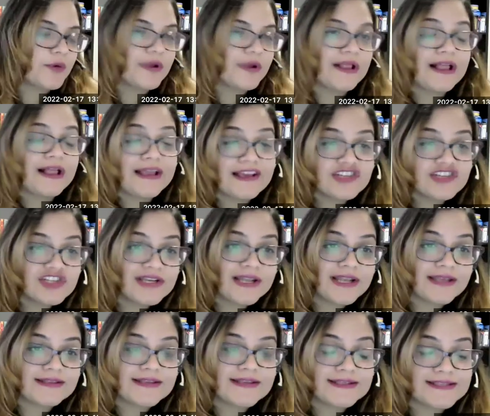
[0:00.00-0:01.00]
well, I actually
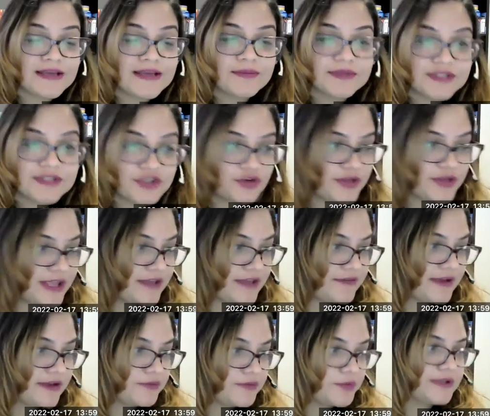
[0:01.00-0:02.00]
like the example that you gave.
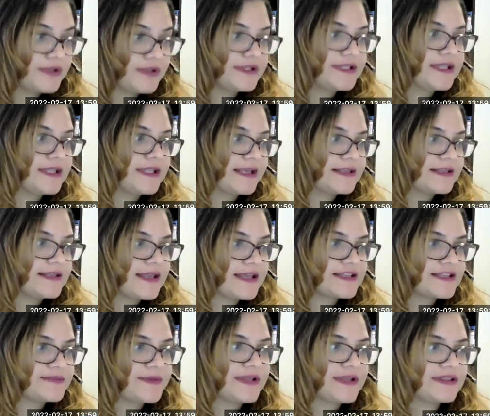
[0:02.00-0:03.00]
I really like the
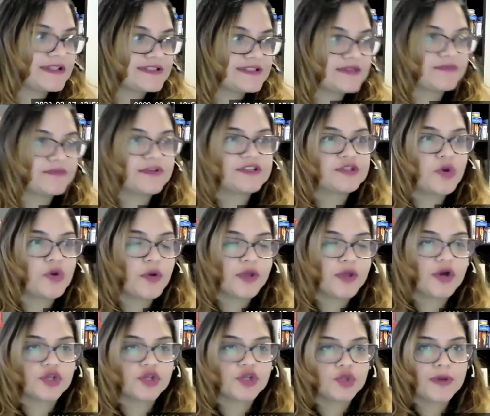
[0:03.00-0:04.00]
aspect that someone's going
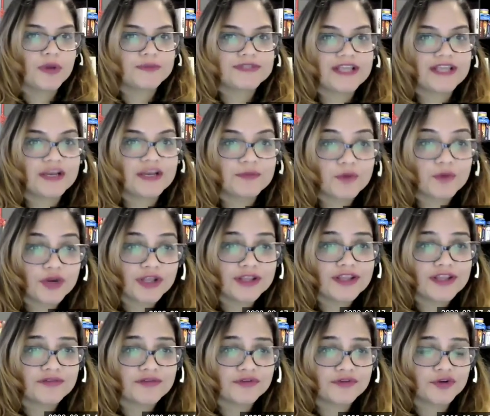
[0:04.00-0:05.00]
onto the website and putting in
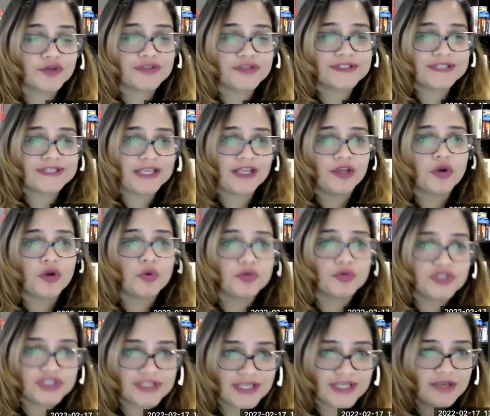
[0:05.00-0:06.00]
the effort to see who
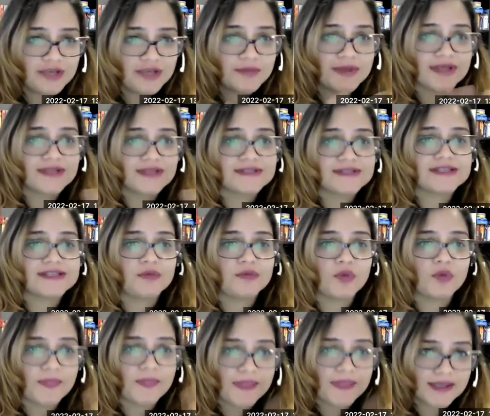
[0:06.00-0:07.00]
the team is and
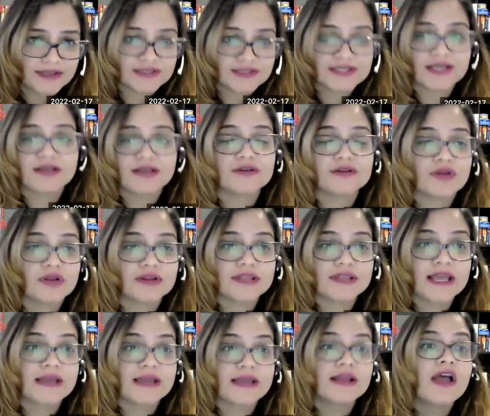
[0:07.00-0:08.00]
what they entail and all of
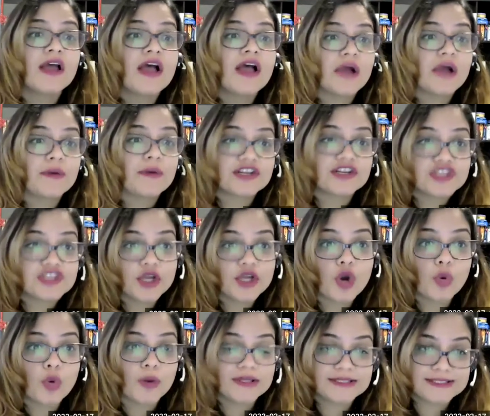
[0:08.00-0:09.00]
that. I would actually
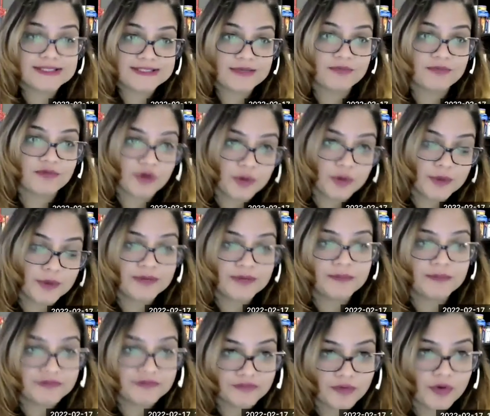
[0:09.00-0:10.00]
go one step forward, and
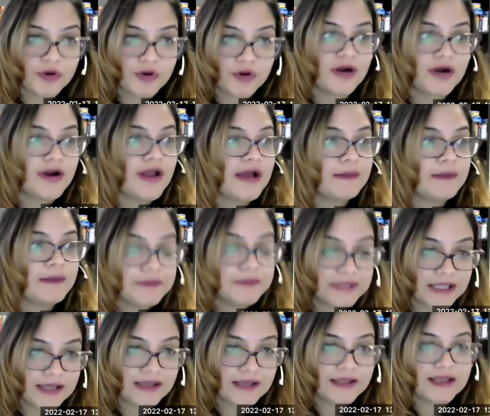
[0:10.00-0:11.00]
before
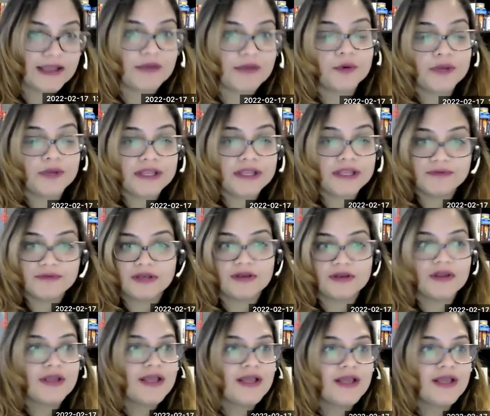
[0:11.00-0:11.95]
applying, I would even